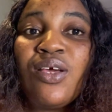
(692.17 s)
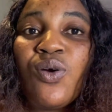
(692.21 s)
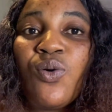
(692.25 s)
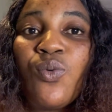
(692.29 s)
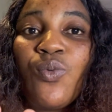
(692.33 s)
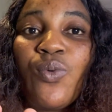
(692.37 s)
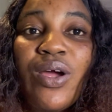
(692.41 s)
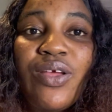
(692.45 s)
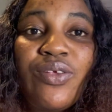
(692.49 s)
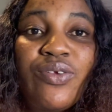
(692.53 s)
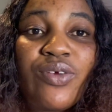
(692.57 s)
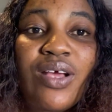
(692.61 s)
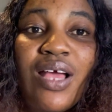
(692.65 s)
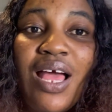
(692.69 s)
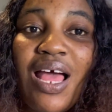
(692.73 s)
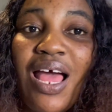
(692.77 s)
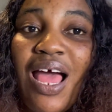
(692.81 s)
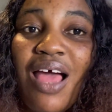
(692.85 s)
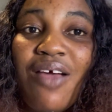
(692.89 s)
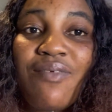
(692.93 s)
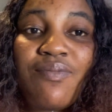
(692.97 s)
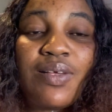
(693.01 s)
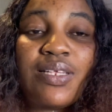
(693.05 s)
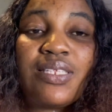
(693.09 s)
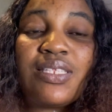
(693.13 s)
where you can
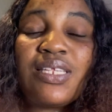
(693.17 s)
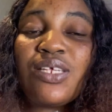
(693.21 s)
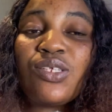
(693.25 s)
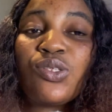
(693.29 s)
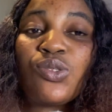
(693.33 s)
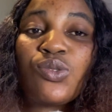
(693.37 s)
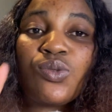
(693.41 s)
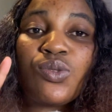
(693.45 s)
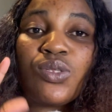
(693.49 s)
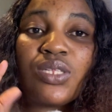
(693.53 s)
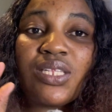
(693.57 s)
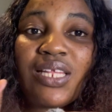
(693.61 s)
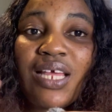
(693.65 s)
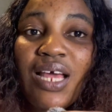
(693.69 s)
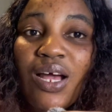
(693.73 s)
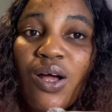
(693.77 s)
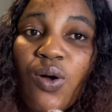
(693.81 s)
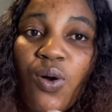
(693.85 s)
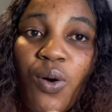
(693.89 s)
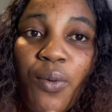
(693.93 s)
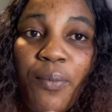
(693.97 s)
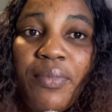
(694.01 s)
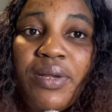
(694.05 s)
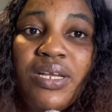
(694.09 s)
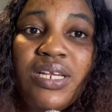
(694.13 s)
have access to tech
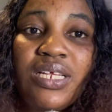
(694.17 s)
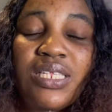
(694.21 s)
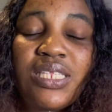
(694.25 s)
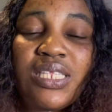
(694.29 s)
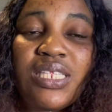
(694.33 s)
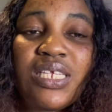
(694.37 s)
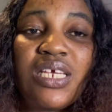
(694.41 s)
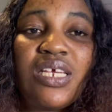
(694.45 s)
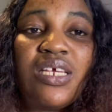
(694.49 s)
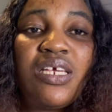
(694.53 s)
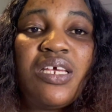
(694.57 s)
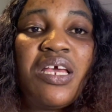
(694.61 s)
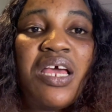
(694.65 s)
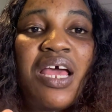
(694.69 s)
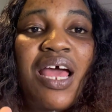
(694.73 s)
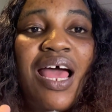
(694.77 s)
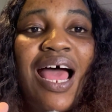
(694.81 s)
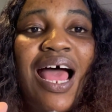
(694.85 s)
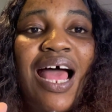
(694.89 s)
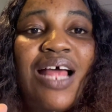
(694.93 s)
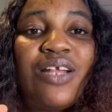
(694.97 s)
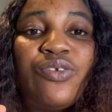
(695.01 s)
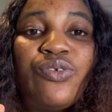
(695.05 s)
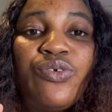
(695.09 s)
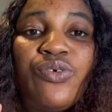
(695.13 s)
community
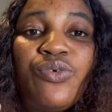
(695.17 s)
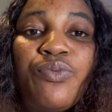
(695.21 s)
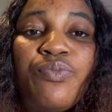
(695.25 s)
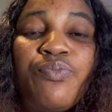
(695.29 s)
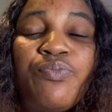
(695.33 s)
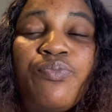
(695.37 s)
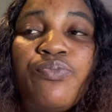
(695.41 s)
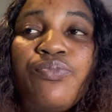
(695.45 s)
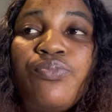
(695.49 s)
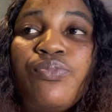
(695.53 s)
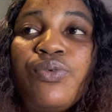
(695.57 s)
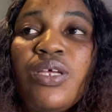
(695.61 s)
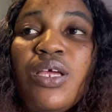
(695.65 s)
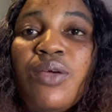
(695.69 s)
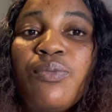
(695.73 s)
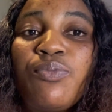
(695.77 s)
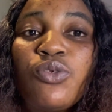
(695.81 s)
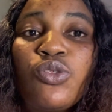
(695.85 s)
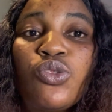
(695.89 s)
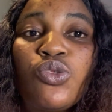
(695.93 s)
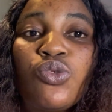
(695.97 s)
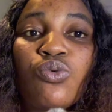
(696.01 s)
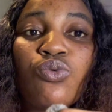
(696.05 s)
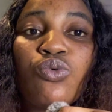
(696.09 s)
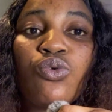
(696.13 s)
and you be able
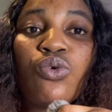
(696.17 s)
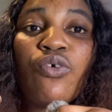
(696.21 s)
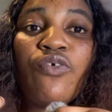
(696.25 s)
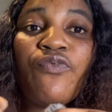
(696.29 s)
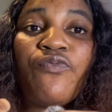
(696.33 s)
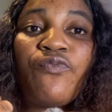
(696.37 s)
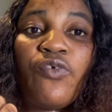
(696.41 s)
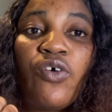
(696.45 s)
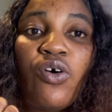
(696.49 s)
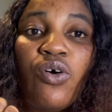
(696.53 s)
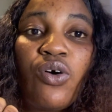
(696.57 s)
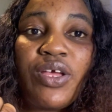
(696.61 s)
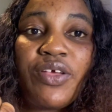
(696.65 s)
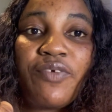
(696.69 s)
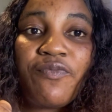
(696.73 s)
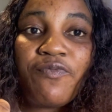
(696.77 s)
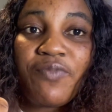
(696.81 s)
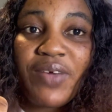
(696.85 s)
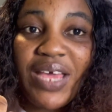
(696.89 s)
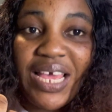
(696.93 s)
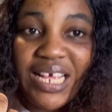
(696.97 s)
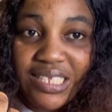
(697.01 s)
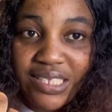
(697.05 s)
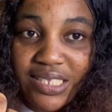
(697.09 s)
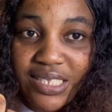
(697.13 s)
to go for
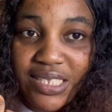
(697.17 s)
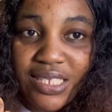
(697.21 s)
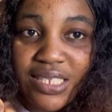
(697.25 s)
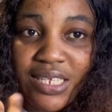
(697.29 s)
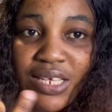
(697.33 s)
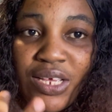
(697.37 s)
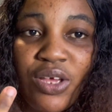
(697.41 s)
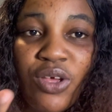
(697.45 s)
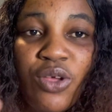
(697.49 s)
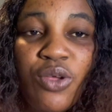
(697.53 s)
events,